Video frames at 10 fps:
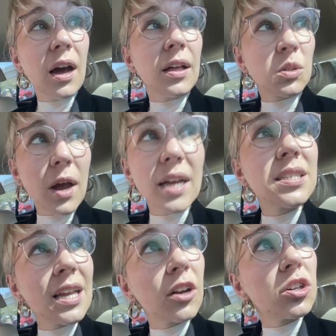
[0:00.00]
That's why I
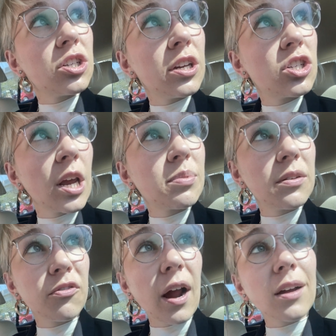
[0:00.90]
see energy, shapes
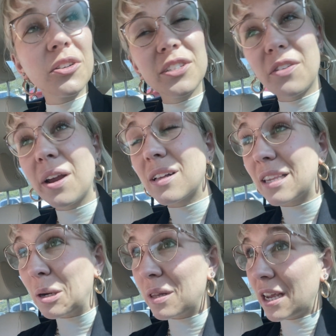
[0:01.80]
and fractals very
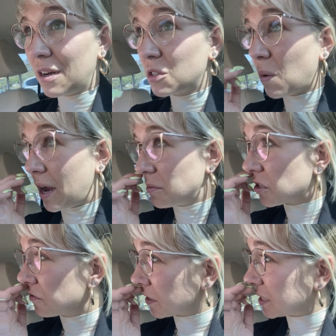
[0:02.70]
clearly. And it's why I'm
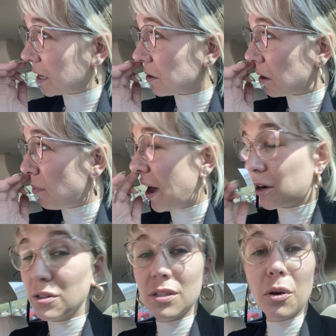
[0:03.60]
so fixated on
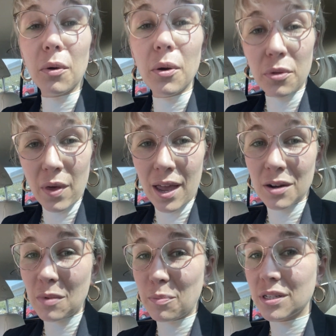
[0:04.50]
patterns and growth
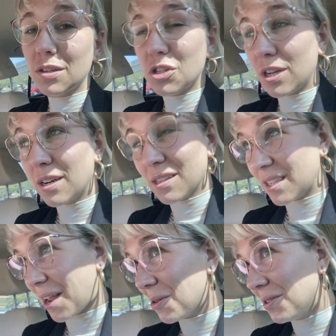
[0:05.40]
and repetition and
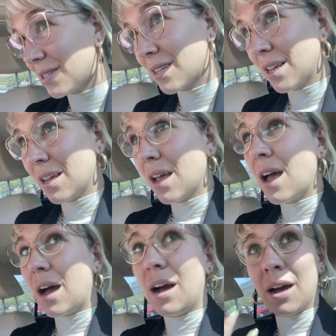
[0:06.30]
cycles.
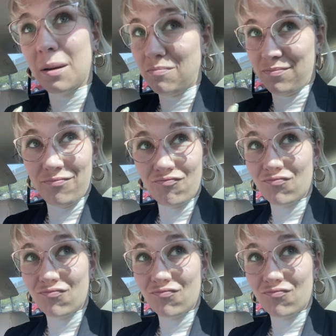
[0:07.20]
Um,